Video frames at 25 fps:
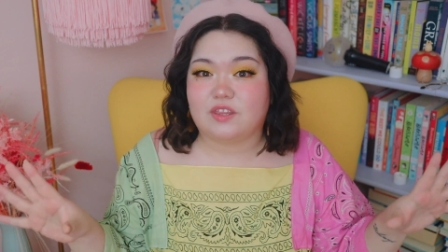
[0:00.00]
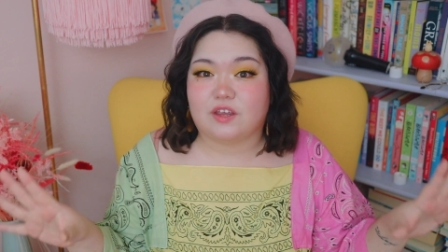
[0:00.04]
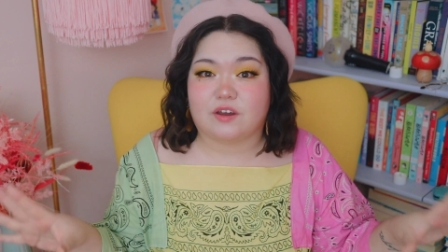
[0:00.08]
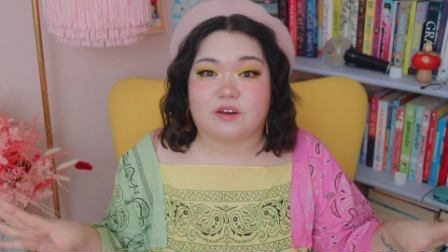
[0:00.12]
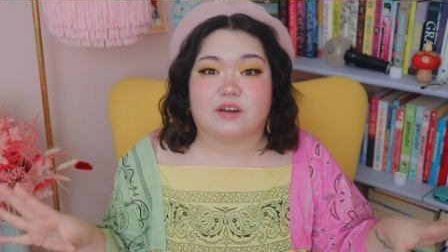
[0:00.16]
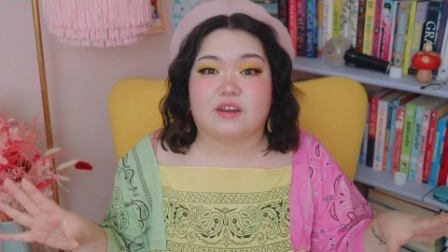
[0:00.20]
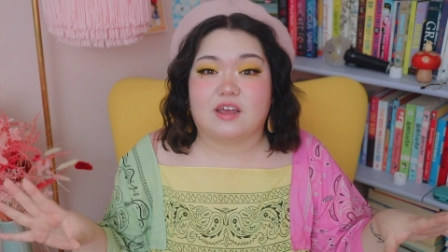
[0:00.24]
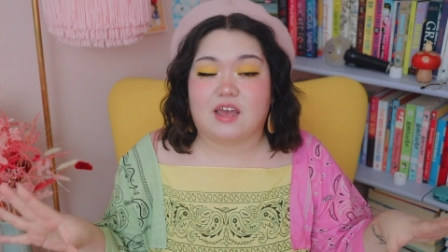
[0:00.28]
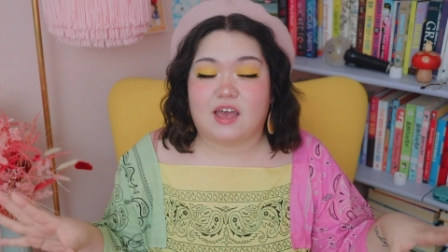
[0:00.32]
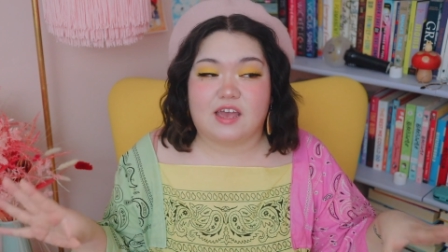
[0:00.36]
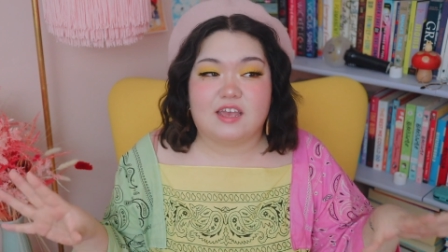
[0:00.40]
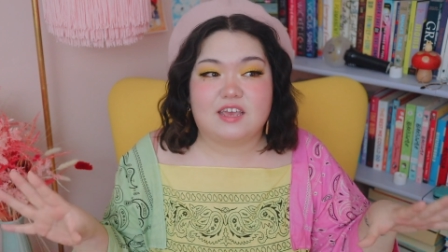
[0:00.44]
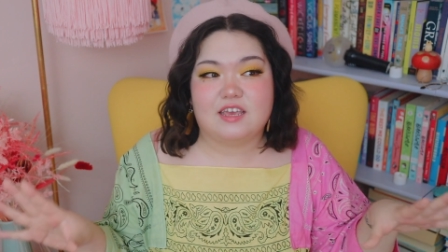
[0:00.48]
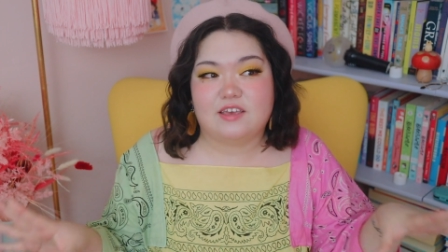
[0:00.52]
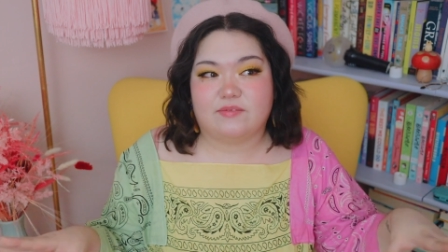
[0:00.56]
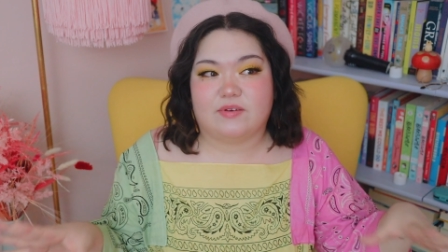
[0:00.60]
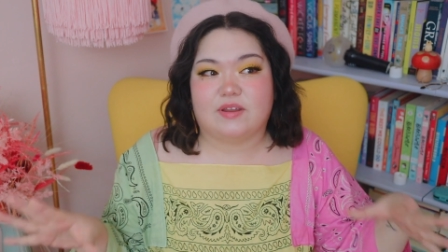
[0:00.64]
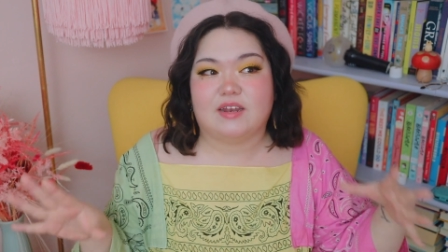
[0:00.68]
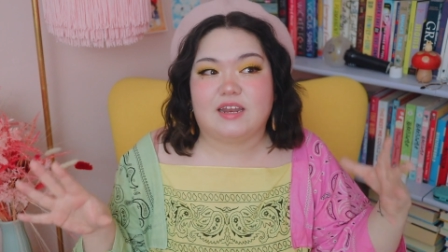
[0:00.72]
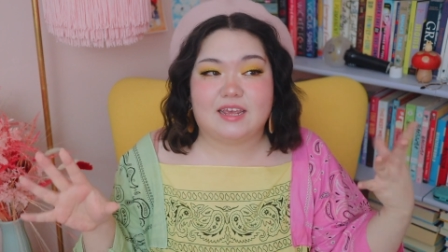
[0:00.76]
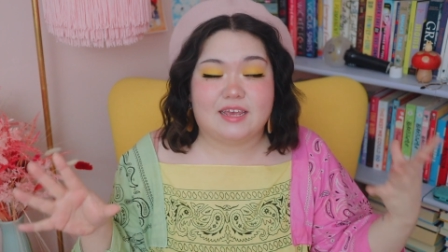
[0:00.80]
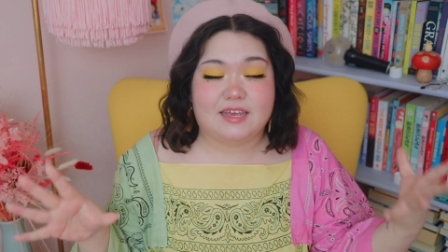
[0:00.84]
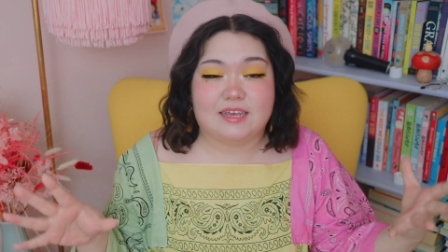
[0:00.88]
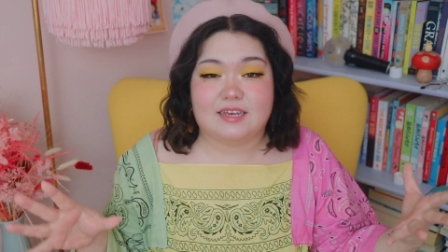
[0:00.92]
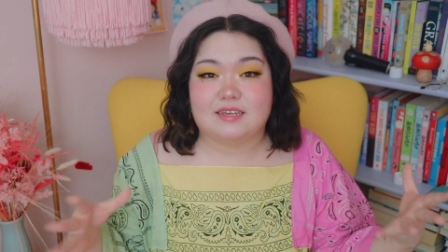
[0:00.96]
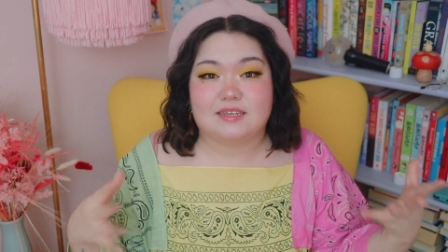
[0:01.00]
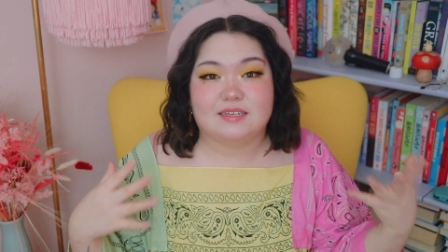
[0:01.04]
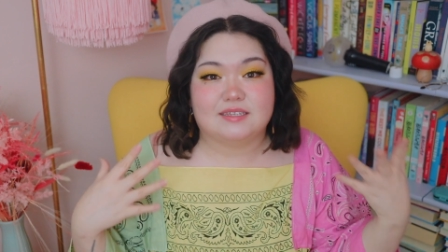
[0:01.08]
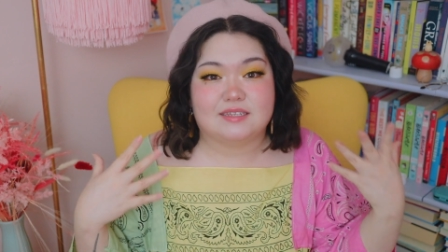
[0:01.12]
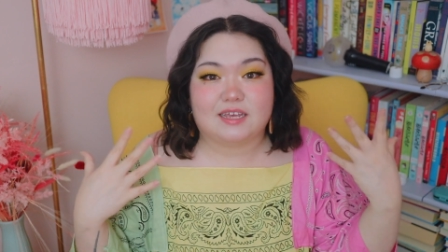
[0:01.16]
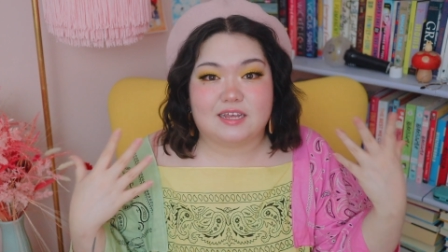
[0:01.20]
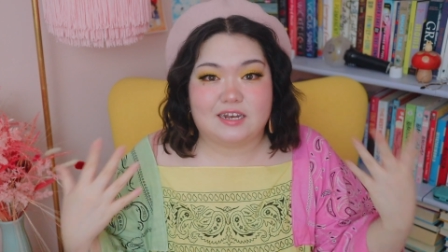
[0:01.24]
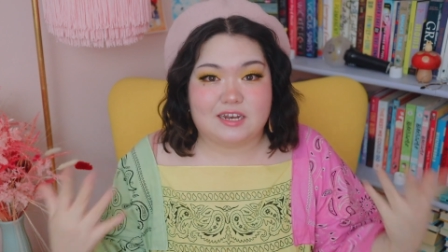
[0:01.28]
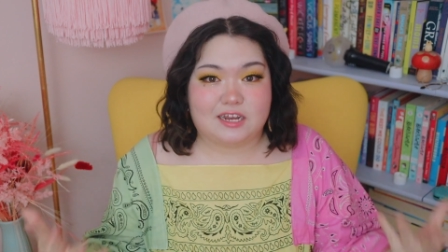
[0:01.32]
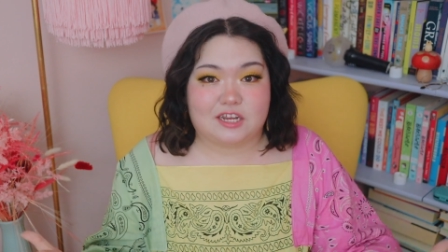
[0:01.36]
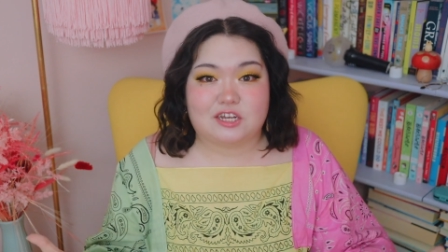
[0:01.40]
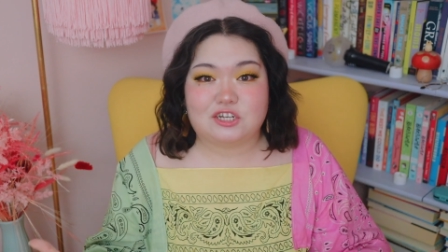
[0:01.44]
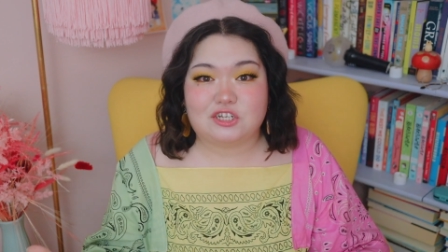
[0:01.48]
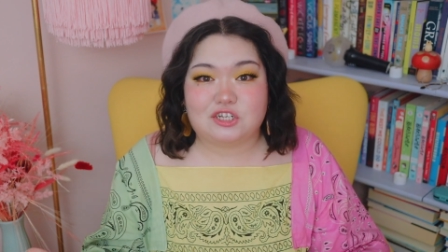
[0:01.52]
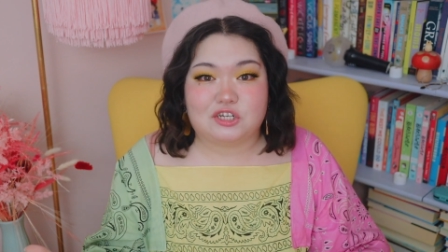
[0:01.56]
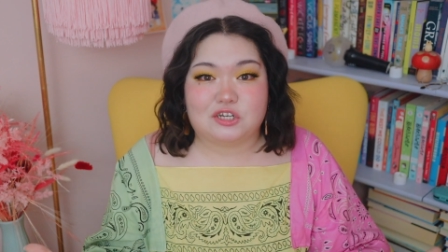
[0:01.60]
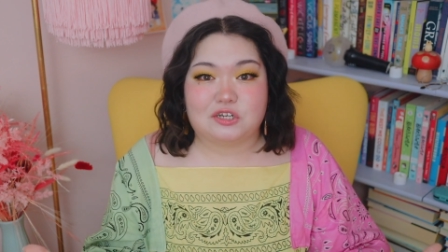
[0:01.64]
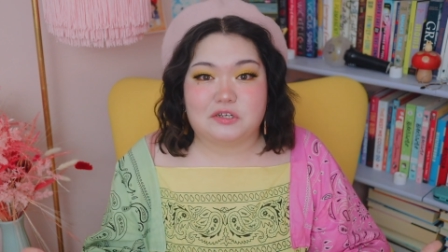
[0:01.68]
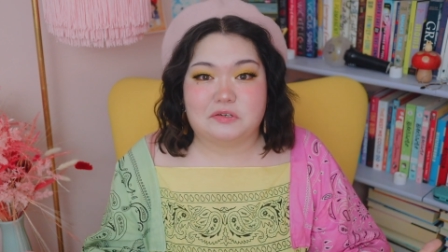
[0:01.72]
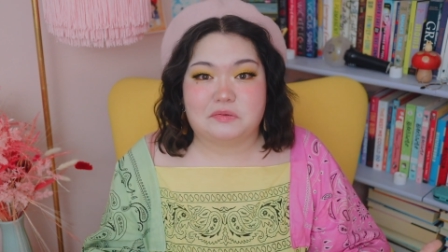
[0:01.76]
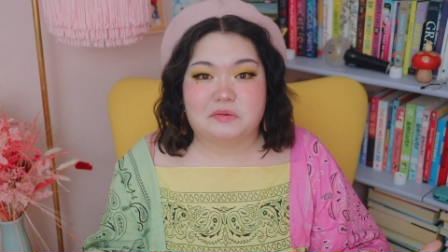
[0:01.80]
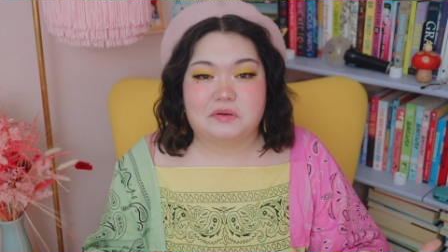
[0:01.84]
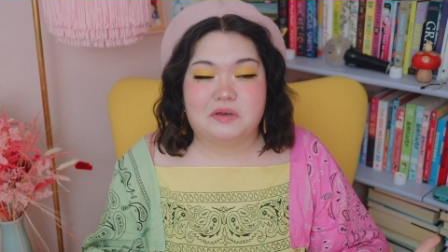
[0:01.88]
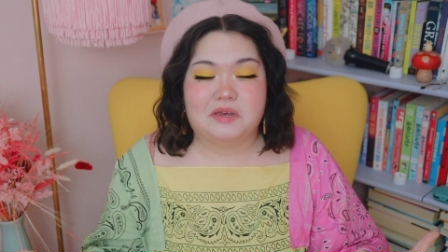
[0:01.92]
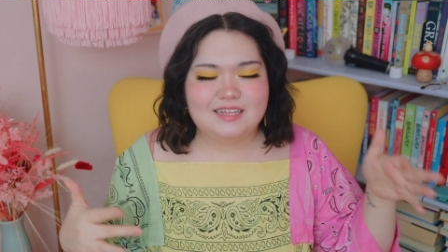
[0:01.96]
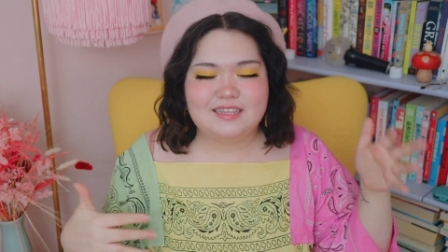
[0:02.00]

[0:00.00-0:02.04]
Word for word: there even is an issue.